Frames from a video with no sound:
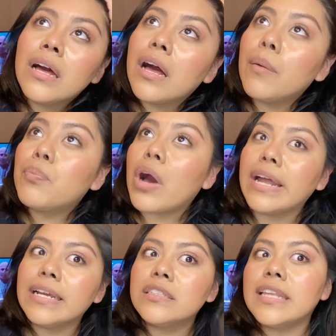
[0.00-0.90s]
a
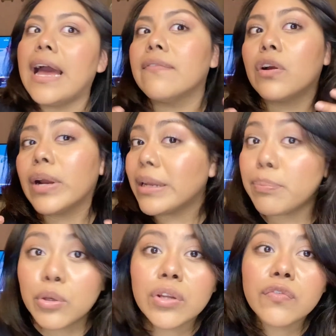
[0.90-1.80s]
product that have already
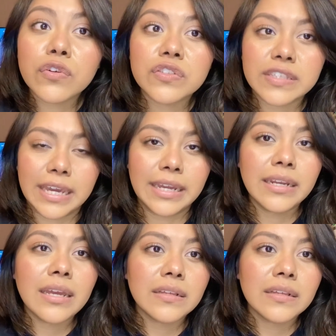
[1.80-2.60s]
beautiful skin,